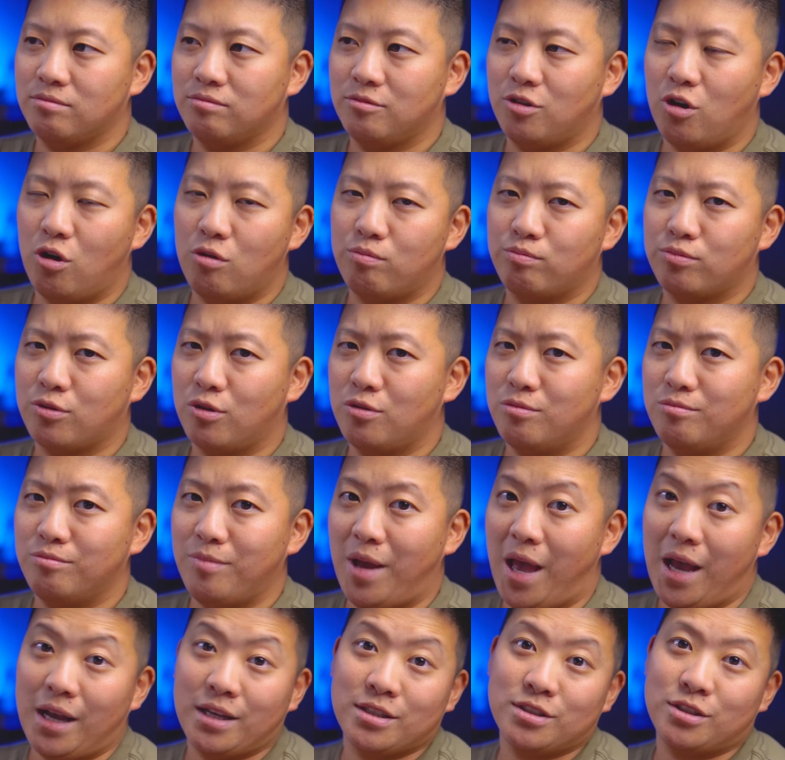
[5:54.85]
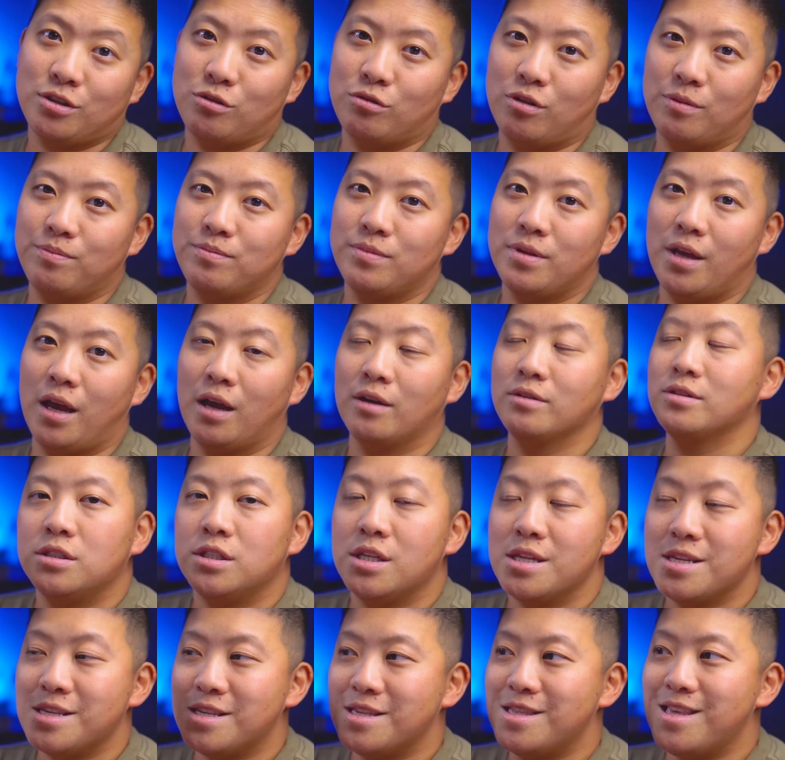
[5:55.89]
GoPro Max grip now,
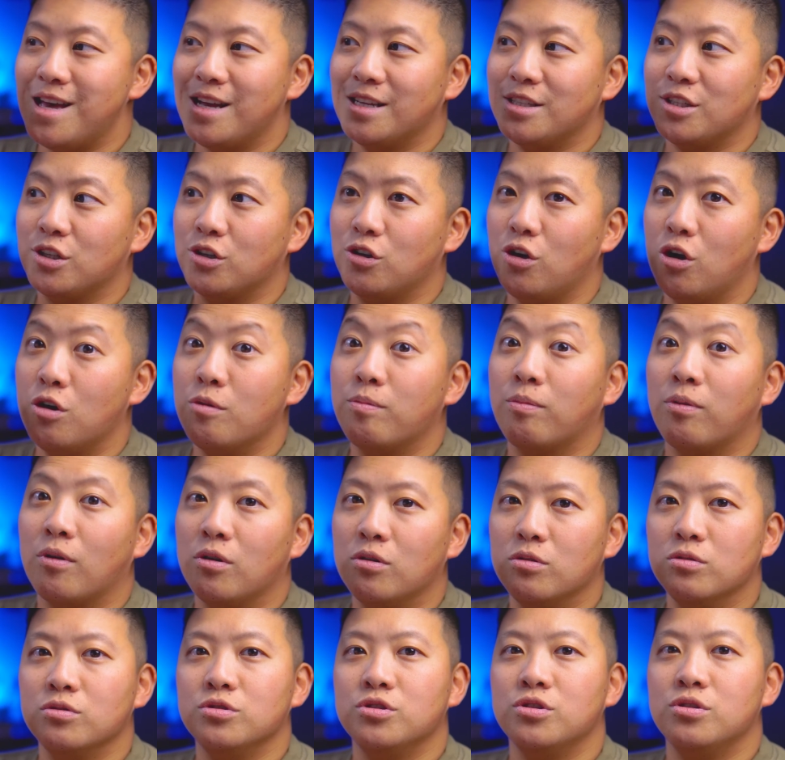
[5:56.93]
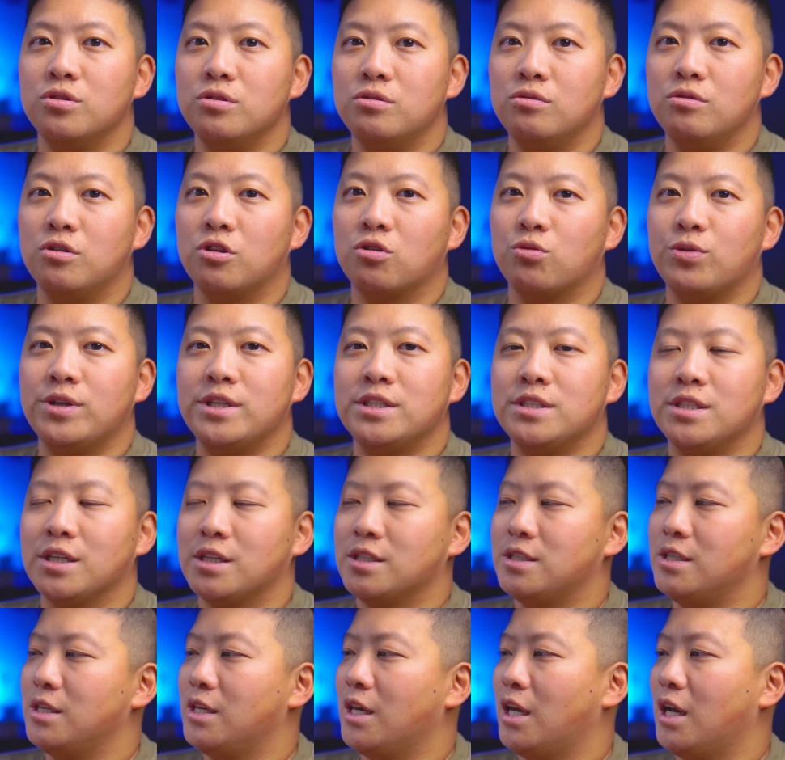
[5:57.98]
since that's GoPro's new
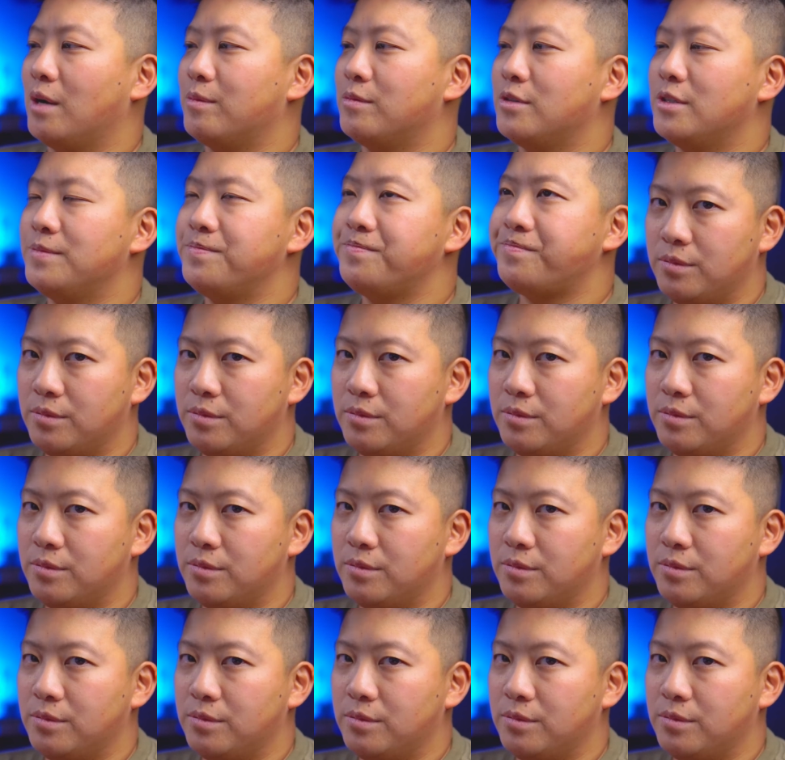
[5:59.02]
360 camera.